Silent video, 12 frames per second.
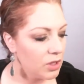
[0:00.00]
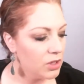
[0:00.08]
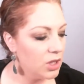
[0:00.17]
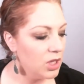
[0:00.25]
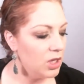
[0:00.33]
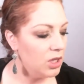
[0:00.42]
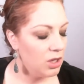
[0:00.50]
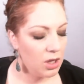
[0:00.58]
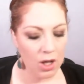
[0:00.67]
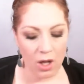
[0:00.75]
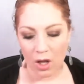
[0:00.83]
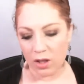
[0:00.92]
The
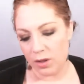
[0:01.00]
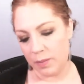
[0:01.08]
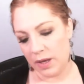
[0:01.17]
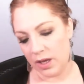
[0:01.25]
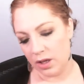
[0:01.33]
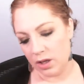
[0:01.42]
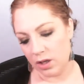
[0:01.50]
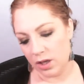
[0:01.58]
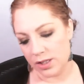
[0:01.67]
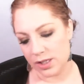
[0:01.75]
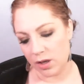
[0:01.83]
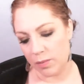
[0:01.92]
the pink,
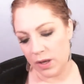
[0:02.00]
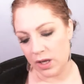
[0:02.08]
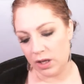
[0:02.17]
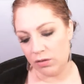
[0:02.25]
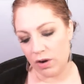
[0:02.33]
it's like a pinky